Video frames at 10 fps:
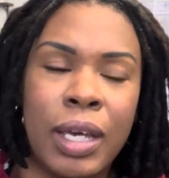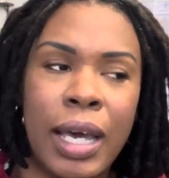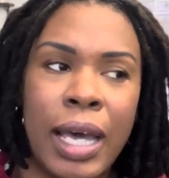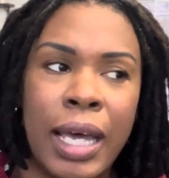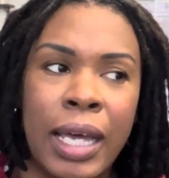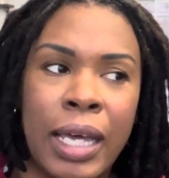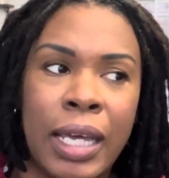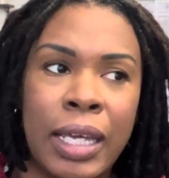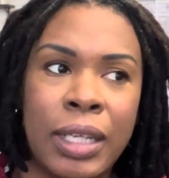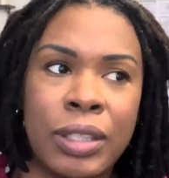
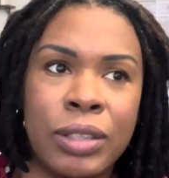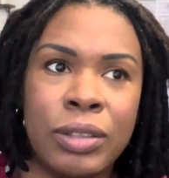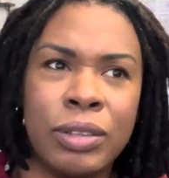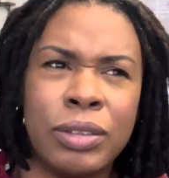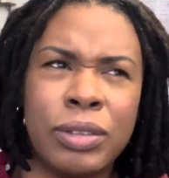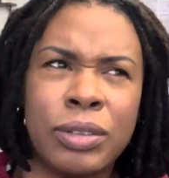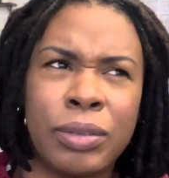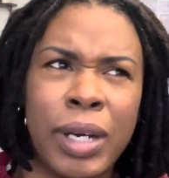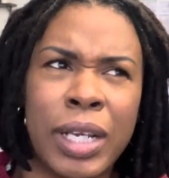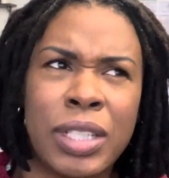I
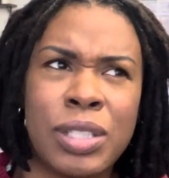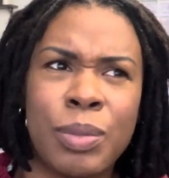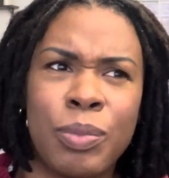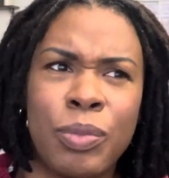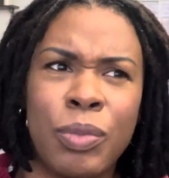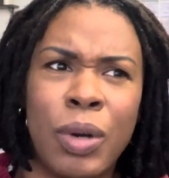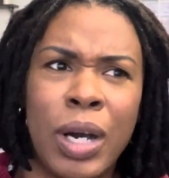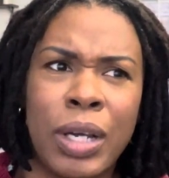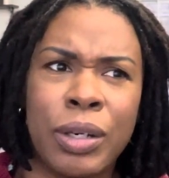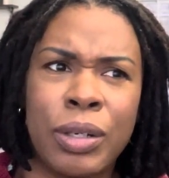drank some
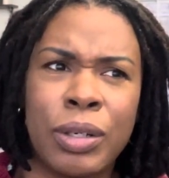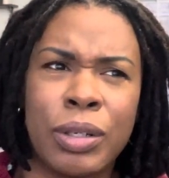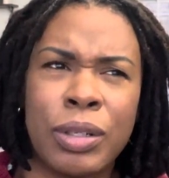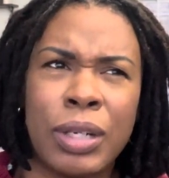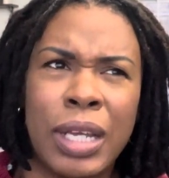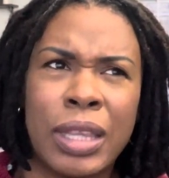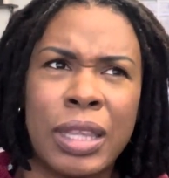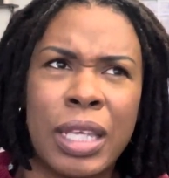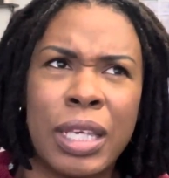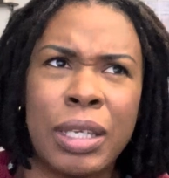water, I
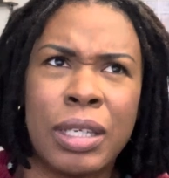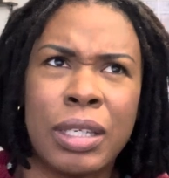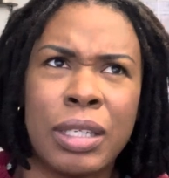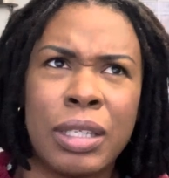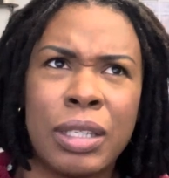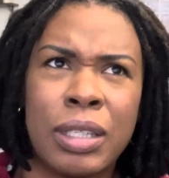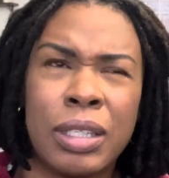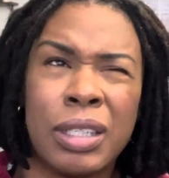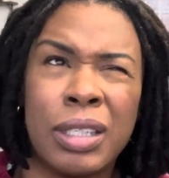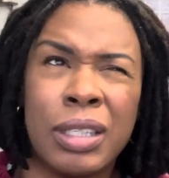think
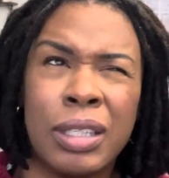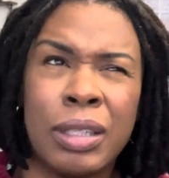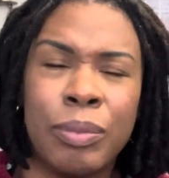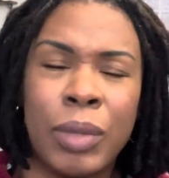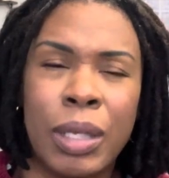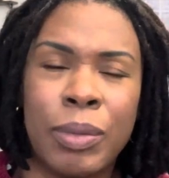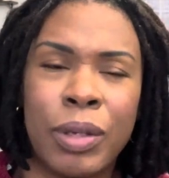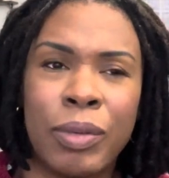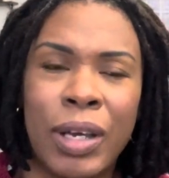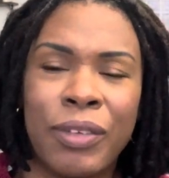maybe
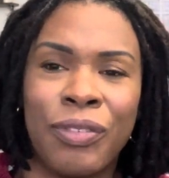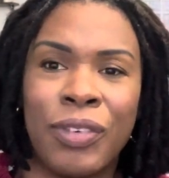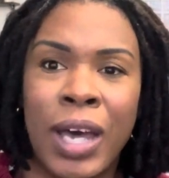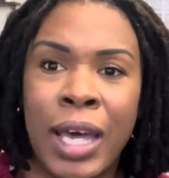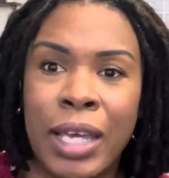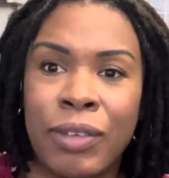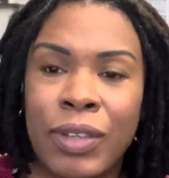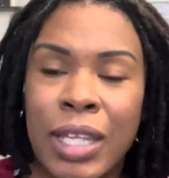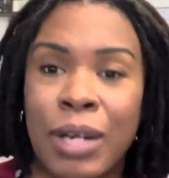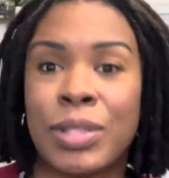around 5, and
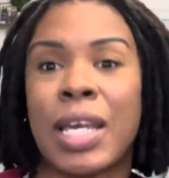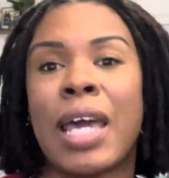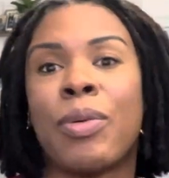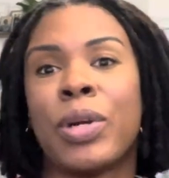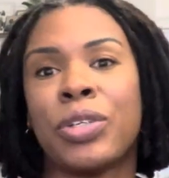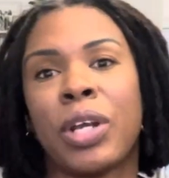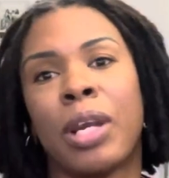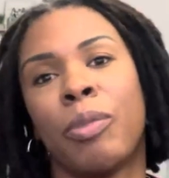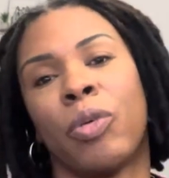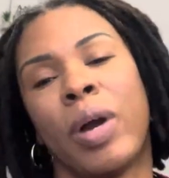then I was like, I don't want to drink any
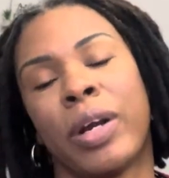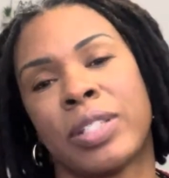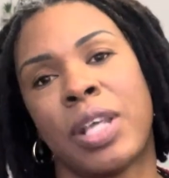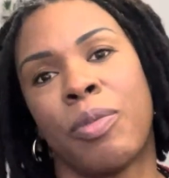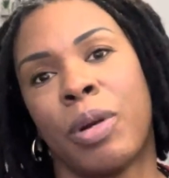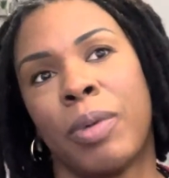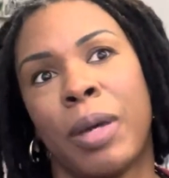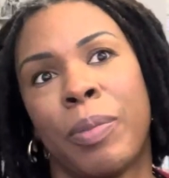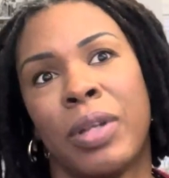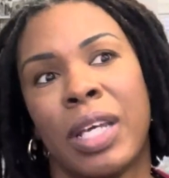more water because I don't want to be
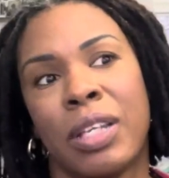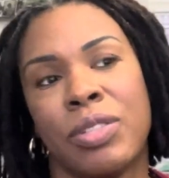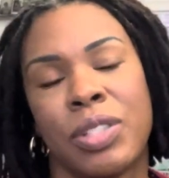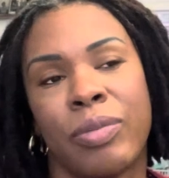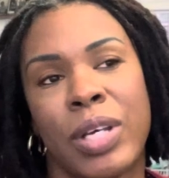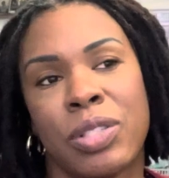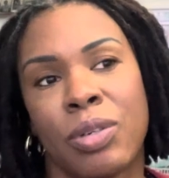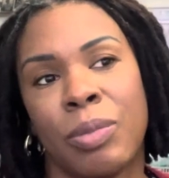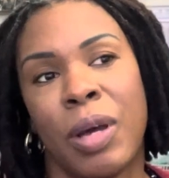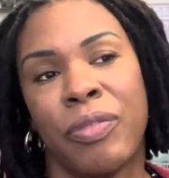up all night using the
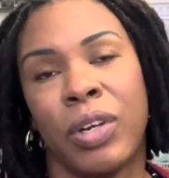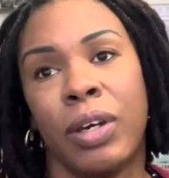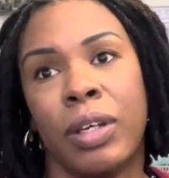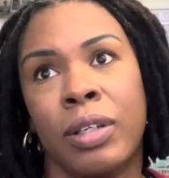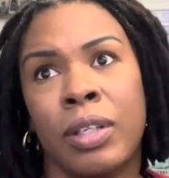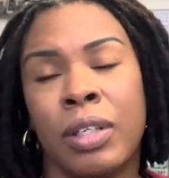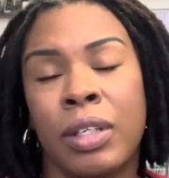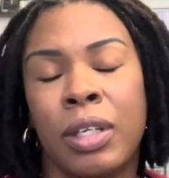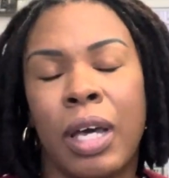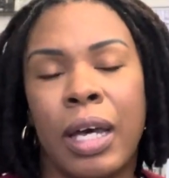restroom off and
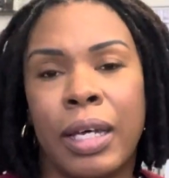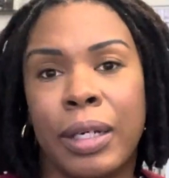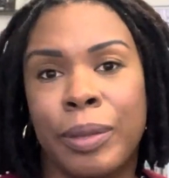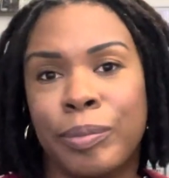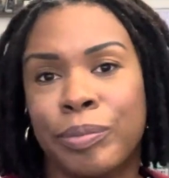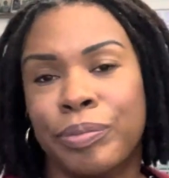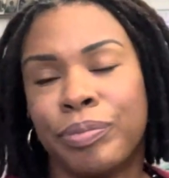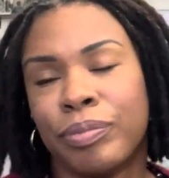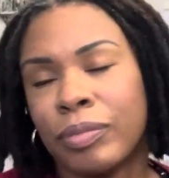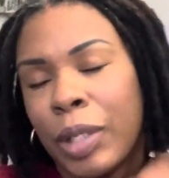on.
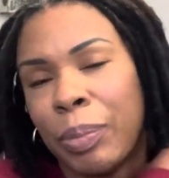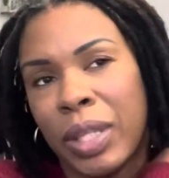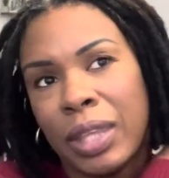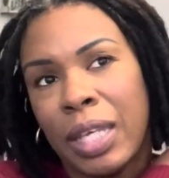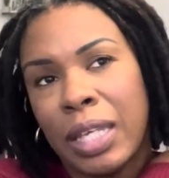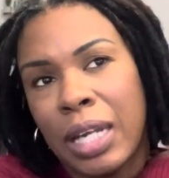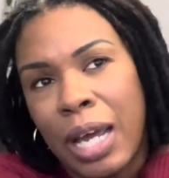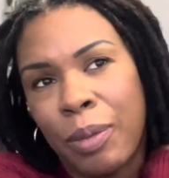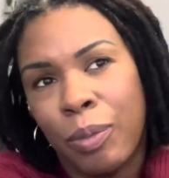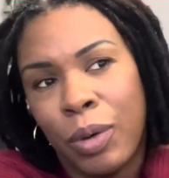But then I
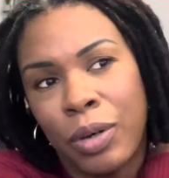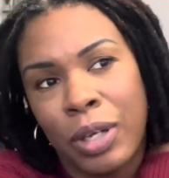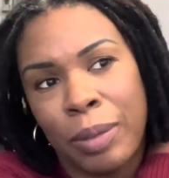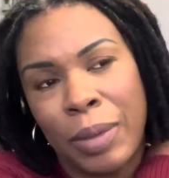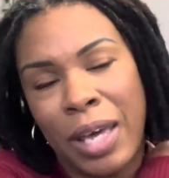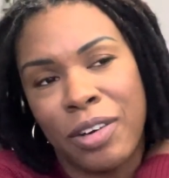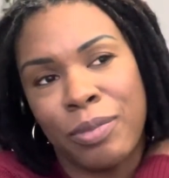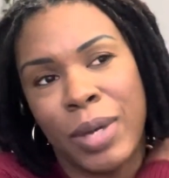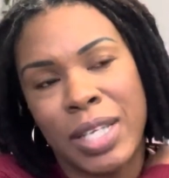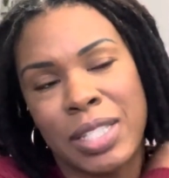woke up out of
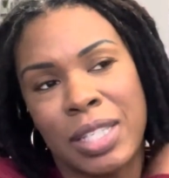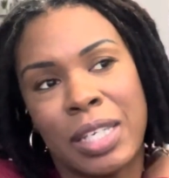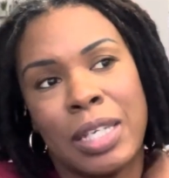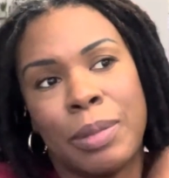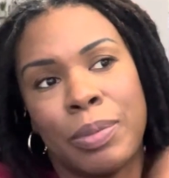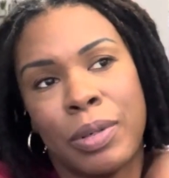my sleep